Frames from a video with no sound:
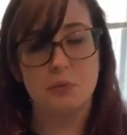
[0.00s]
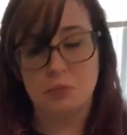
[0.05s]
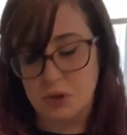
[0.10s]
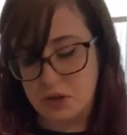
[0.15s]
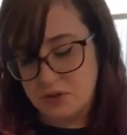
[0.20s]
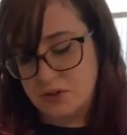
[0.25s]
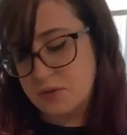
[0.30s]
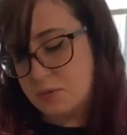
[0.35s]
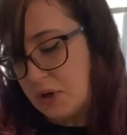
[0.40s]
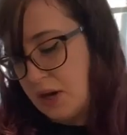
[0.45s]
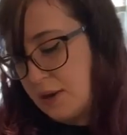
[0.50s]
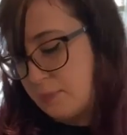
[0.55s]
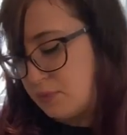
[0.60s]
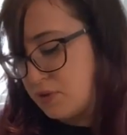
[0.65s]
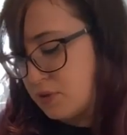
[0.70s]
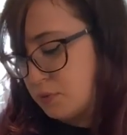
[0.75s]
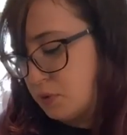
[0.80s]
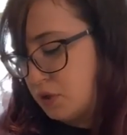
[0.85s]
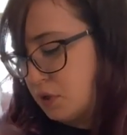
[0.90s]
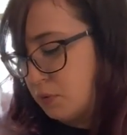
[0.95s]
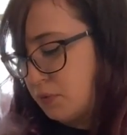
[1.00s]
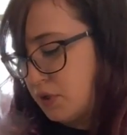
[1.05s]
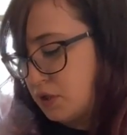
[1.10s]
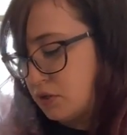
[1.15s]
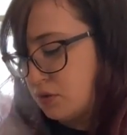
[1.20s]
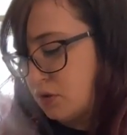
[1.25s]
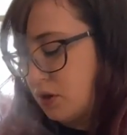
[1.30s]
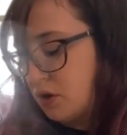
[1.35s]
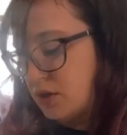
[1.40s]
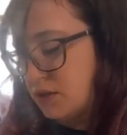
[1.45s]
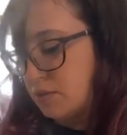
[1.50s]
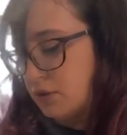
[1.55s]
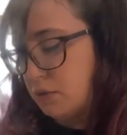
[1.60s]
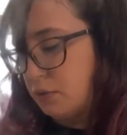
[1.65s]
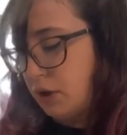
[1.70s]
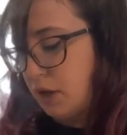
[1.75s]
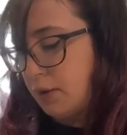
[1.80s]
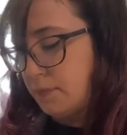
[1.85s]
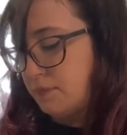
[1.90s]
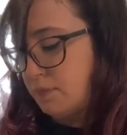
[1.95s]
everywhere. It's what happens when you make sauce.
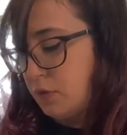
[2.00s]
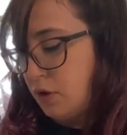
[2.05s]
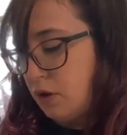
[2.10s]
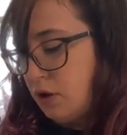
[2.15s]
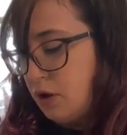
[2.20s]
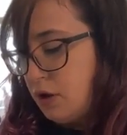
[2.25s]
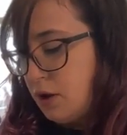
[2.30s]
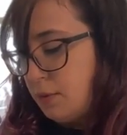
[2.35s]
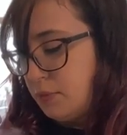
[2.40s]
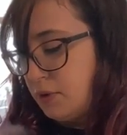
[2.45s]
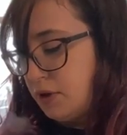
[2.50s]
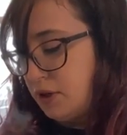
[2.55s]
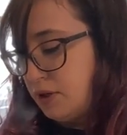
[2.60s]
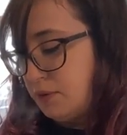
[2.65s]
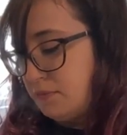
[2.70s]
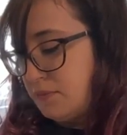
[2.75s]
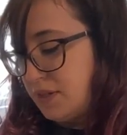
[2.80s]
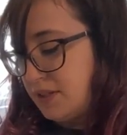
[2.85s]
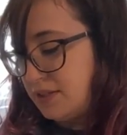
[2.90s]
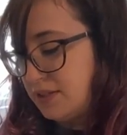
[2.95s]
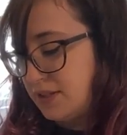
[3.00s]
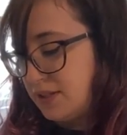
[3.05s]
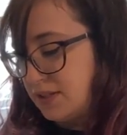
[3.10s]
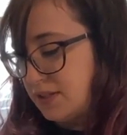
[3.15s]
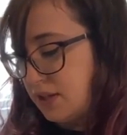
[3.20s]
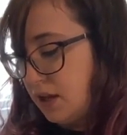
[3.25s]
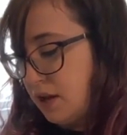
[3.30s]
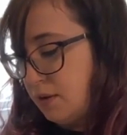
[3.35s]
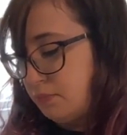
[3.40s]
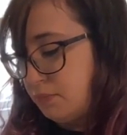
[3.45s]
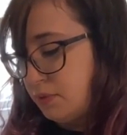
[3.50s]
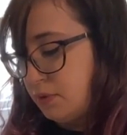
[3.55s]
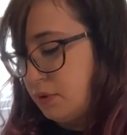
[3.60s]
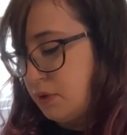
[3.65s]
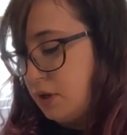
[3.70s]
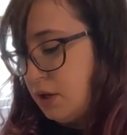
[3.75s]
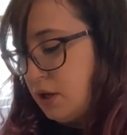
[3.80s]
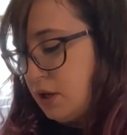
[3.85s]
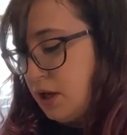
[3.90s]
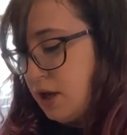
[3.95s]
Okay. kind of mix this up.
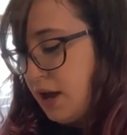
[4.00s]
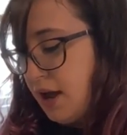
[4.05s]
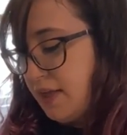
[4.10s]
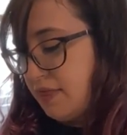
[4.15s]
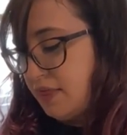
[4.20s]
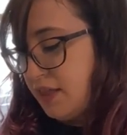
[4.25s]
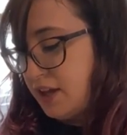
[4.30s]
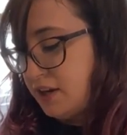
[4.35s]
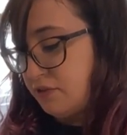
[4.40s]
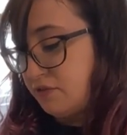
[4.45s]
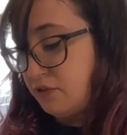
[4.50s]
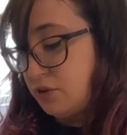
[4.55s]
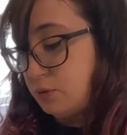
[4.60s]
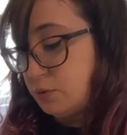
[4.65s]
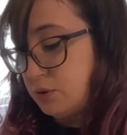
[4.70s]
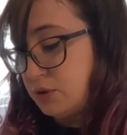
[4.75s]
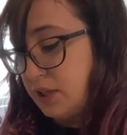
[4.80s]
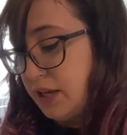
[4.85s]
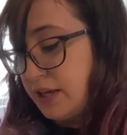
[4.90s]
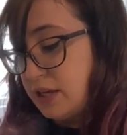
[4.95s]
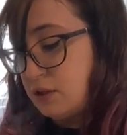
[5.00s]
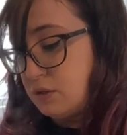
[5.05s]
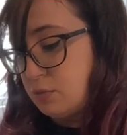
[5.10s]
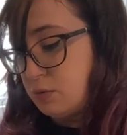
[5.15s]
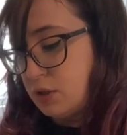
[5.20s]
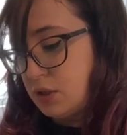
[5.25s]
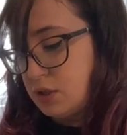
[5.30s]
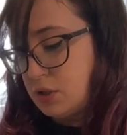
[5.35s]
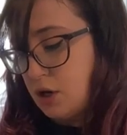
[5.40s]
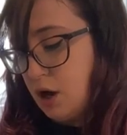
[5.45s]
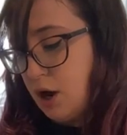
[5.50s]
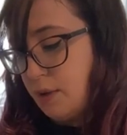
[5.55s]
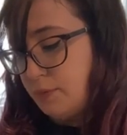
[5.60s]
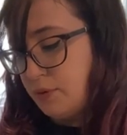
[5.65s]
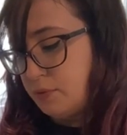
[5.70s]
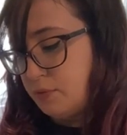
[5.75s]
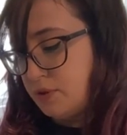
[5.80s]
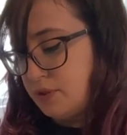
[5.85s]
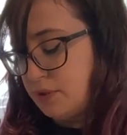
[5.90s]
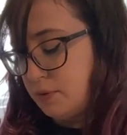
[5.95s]
And then if you would like, you can
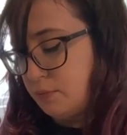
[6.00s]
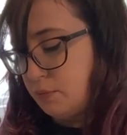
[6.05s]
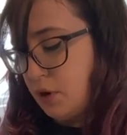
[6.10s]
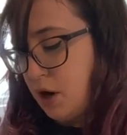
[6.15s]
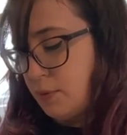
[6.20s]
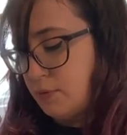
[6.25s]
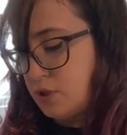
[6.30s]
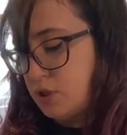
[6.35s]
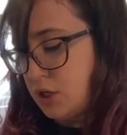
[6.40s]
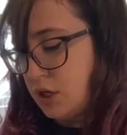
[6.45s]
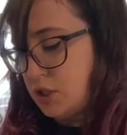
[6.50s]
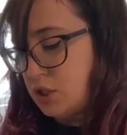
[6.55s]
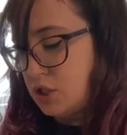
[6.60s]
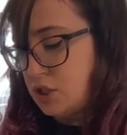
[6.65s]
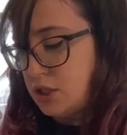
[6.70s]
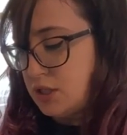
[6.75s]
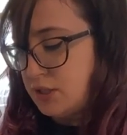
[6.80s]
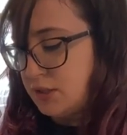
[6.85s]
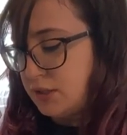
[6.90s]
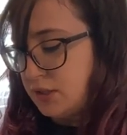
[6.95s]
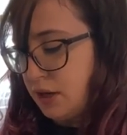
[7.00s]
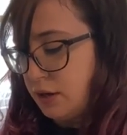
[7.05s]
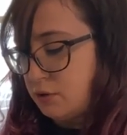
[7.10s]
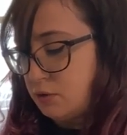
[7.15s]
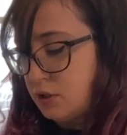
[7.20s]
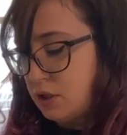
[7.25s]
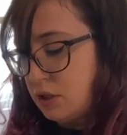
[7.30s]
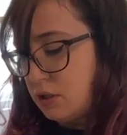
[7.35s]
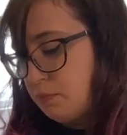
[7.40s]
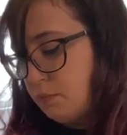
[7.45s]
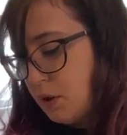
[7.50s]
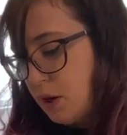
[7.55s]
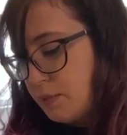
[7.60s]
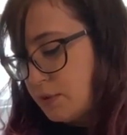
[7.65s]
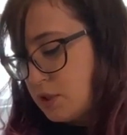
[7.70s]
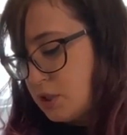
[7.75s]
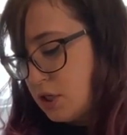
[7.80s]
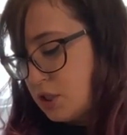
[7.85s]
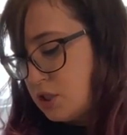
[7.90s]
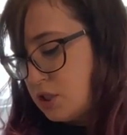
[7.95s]
top it with some Parmesan cheese. I don't keep
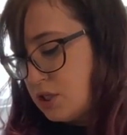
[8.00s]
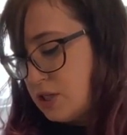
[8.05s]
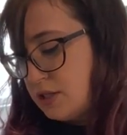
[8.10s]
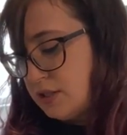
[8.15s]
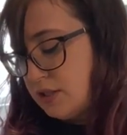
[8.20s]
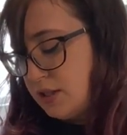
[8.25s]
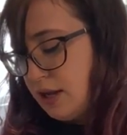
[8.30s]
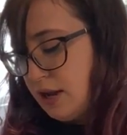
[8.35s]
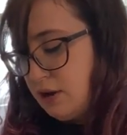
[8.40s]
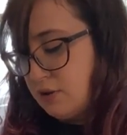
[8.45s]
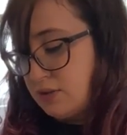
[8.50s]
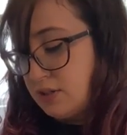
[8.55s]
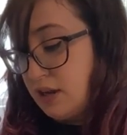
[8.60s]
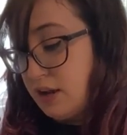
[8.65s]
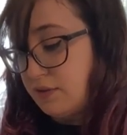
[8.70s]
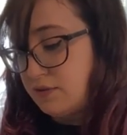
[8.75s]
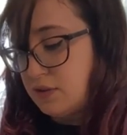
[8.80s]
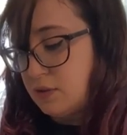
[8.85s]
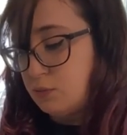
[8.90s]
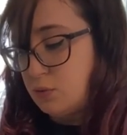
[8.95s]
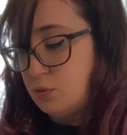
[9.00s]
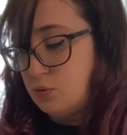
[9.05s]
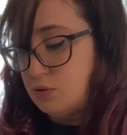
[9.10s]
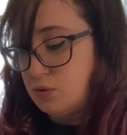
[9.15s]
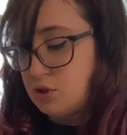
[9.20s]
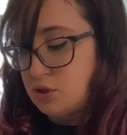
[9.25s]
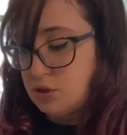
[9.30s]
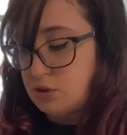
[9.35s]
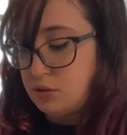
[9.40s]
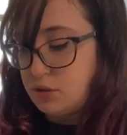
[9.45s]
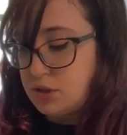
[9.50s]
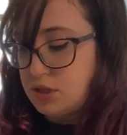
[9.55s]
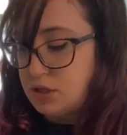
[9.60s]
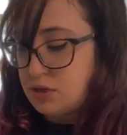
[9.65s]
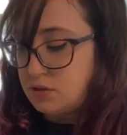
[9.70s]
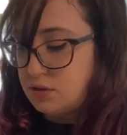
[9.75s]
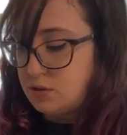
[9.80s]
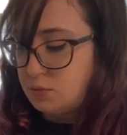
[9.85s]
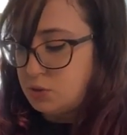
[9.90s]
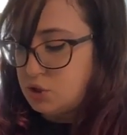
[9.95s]
Parmesan cheese in the house. I have some nutritional
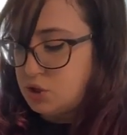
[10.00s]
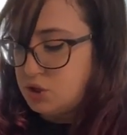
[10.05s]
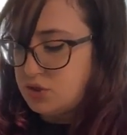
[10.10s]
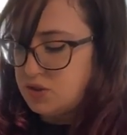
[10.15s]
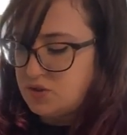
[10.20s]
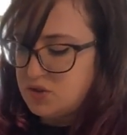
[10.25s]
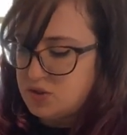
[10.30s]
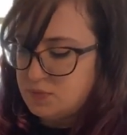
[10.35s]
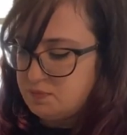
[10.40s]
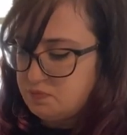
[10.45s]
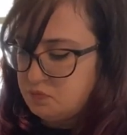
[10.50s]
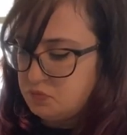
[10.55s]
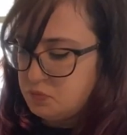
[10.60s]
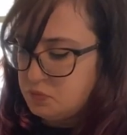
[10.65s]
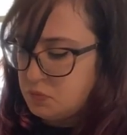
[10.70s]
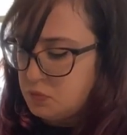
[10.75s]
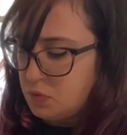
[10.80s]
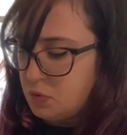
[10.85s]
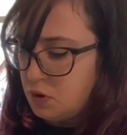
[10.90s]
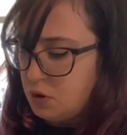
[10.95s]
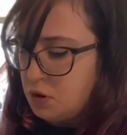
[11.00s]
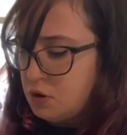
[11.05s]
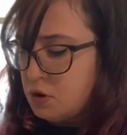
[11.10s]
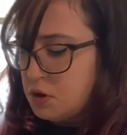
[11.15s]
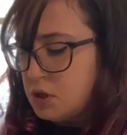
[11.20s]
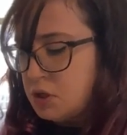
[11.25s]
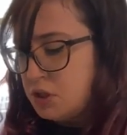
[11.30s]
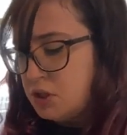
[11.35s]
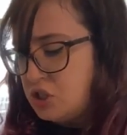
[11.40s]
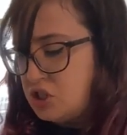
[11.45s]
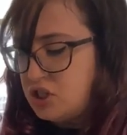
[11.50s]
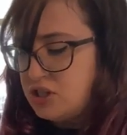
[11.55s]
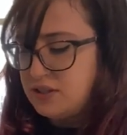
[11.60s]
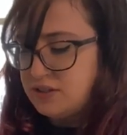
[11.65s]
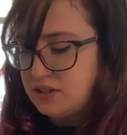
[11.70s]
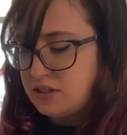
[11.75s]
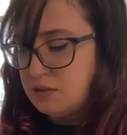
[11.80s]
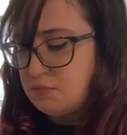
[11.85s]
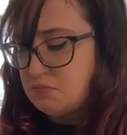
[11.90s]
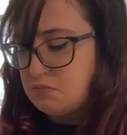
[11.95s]
yeast, which is
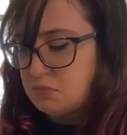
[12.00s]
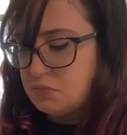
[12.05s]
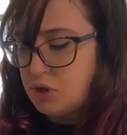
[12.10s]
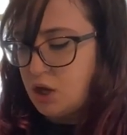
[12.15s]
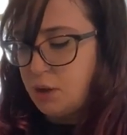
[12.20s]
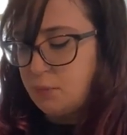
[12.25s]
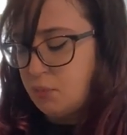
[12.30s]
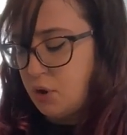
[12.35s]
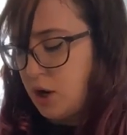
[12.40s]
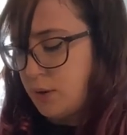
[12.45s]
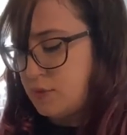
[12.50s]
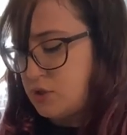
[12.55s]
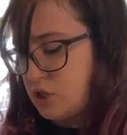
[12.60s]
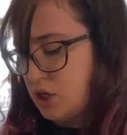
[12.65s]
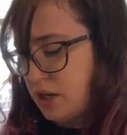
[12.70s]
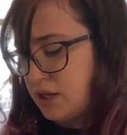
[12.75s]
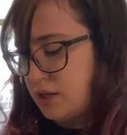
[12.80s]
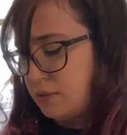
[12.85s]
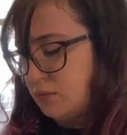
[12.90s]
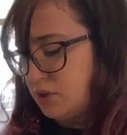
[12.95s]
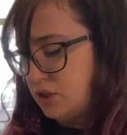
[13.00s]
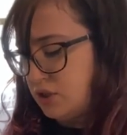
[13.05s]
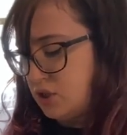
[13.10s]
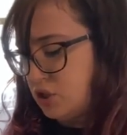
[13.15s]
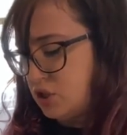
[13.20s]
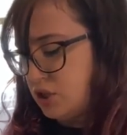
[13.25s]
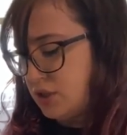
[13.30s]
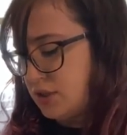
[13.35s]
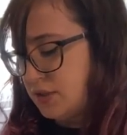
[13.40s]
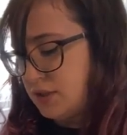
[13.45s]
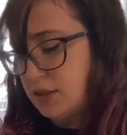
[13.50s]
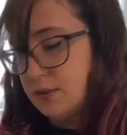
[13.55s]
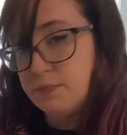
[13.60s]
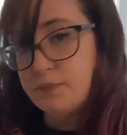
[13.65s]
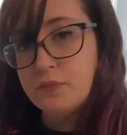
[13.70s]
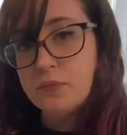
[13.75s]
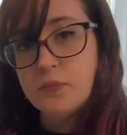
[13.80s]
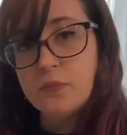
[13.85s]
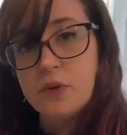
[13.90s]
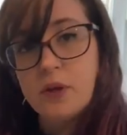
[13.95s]
cheesy. Not parmesan but it's cheesy.
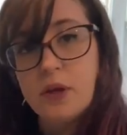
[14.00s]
